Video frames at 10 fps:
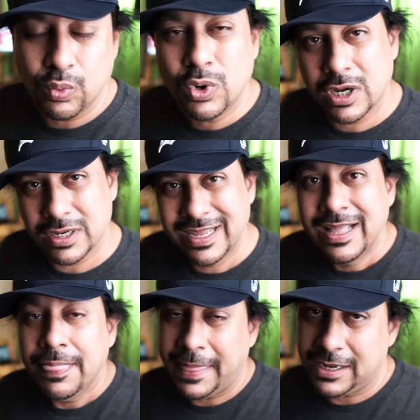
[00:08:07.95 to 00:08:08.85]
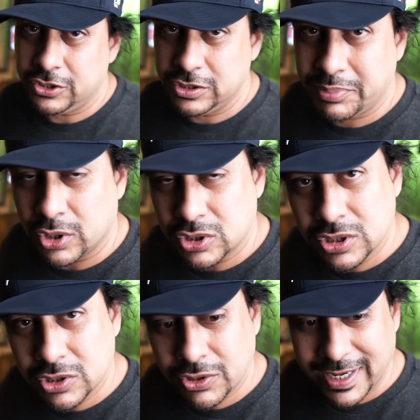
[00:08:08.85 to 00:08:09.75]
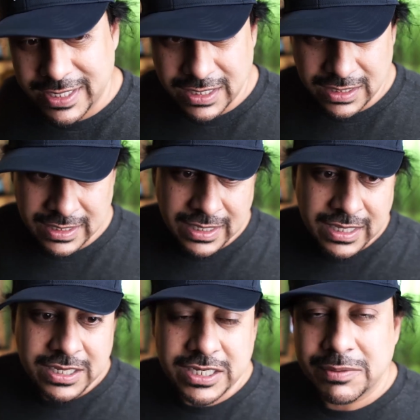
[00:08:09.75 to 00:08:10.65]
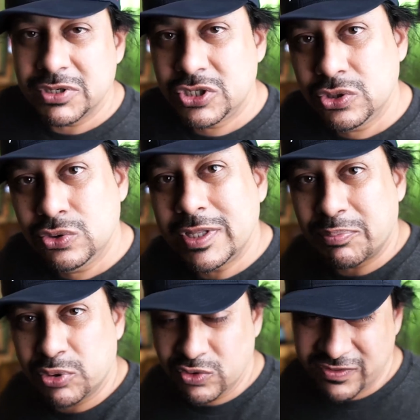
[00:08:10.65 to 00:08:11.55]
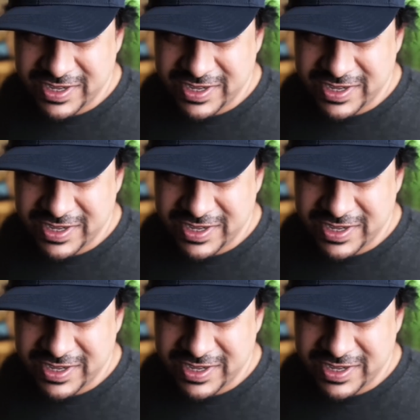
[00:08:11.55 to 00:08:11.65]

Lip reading: 1, that good personal credit. Number 2, the proof of